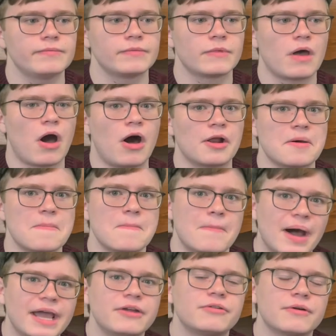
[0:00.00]
on a
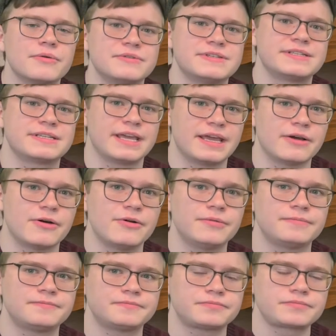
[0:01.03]
micro
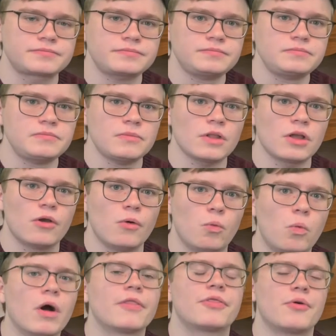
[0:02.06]
scale
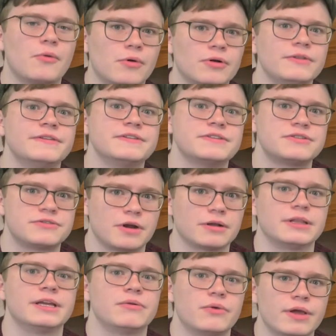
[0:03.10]
what the world is
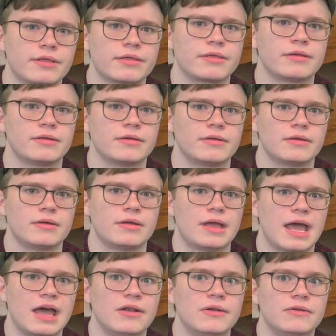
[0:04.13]
struggling with
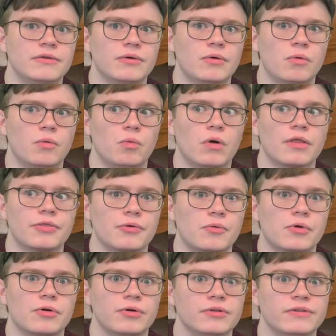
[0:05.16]
and what the
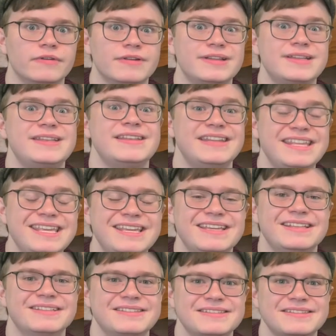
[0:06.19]
world
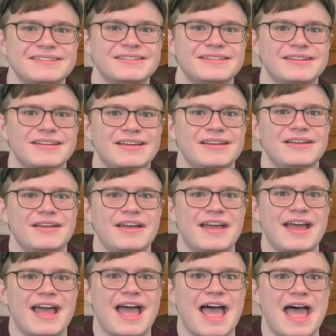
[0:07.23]
needs.
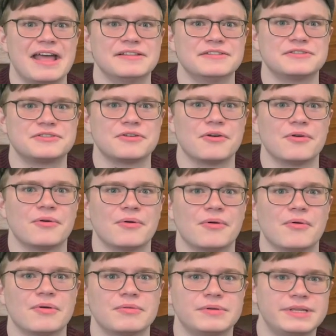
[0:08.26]
And
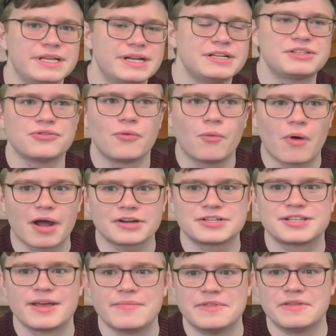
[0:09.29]
so getting to watch
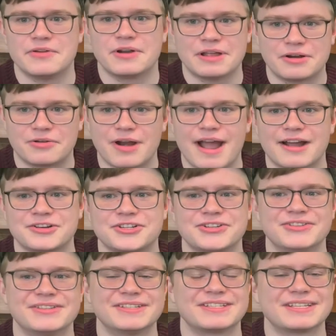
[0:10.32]
them and their
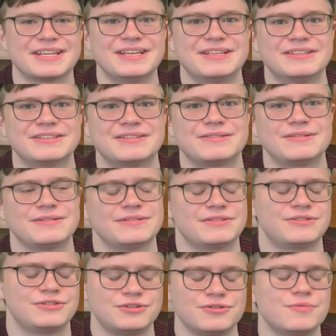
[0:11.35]
interactions is
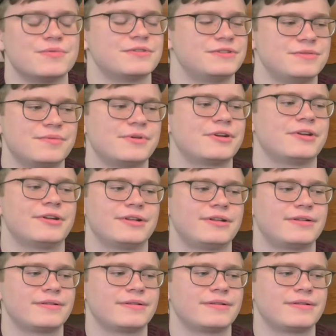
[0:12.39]
super, super good.